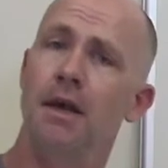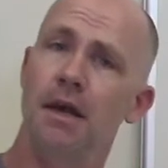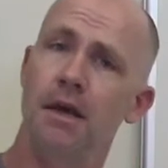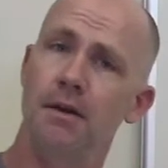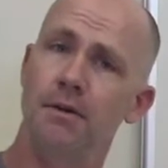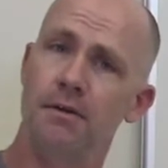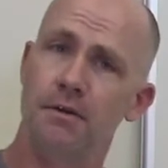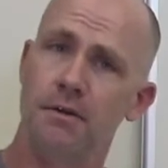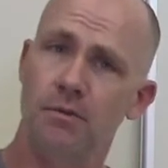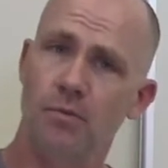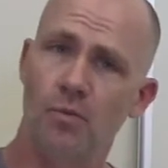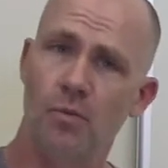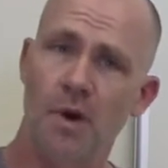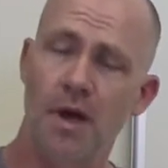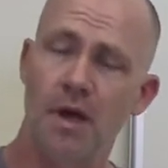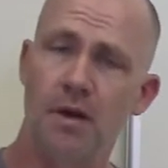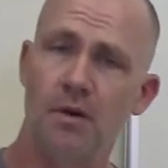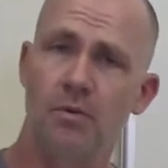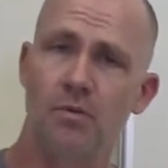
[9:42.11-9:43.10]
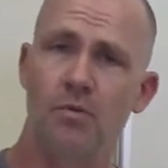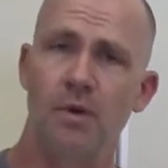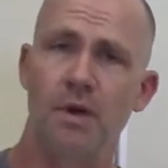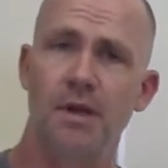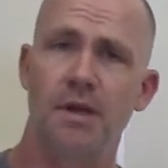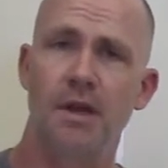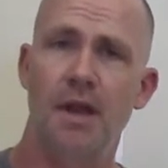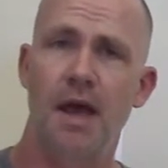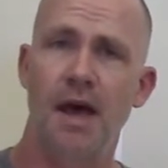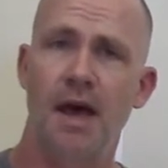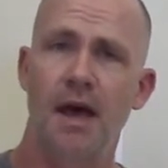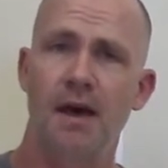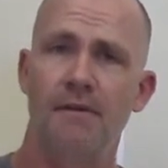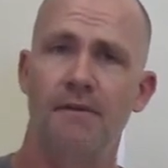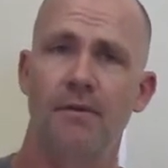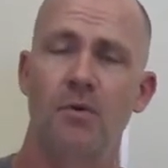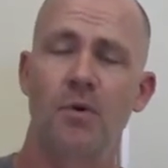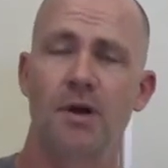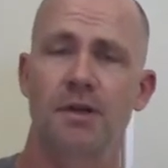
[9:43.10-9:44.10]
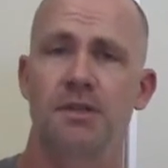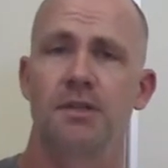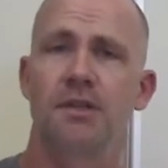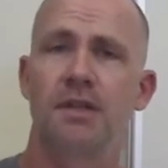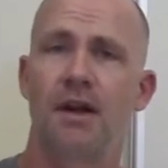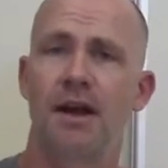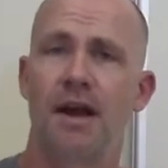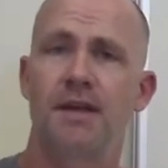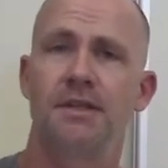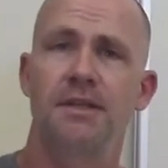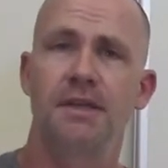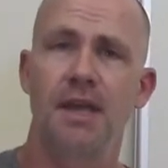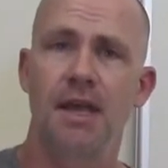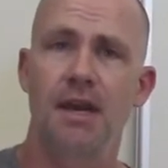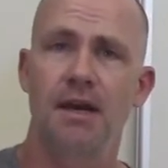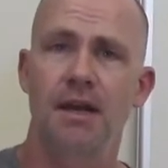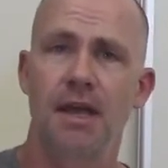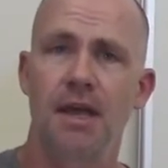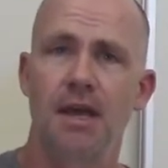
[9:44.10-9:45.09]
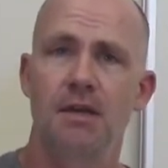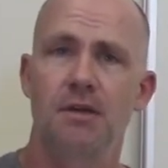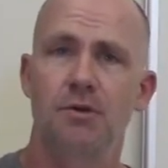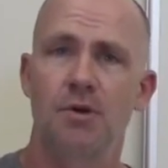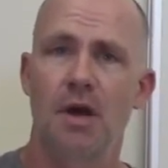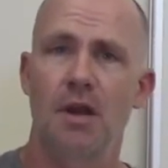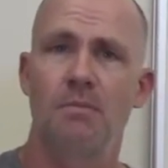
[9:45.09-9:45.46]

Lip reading: And when we have questions that are asked again and again,